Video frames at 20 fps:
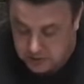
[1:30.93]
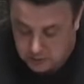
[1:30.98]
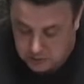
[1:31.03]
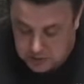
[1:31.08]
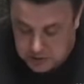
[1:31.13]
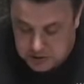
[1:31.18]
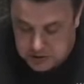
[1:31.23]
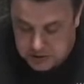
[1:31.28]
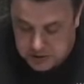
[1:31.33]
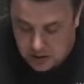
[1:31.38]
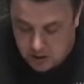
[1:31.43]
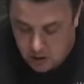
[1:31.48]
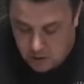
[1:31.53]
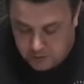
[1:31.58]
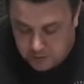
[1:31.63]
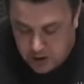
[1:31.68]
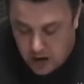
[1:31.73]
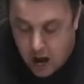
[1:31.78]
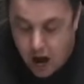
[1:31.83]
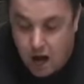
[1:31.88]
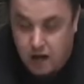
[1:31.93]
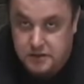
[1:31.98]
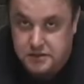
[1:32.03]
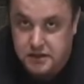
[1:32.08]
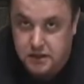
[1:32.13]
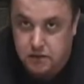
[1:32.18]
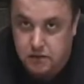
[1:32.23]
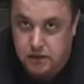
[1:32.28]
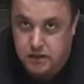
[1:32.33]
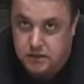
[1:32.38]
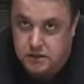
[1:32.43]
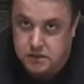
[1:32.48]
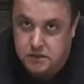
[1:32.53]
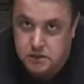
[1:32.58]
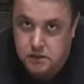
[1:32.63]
which is off an R series